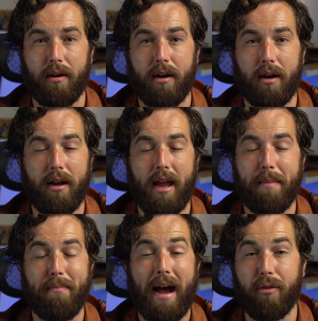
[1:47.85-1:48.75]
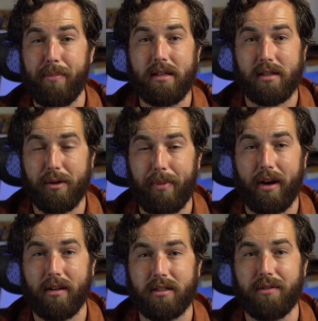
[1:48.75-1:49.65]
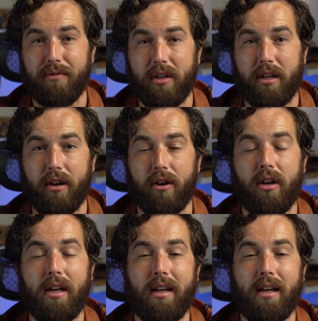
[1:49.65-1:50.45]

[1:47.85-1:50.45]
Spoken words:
a mouthpiece comparison video,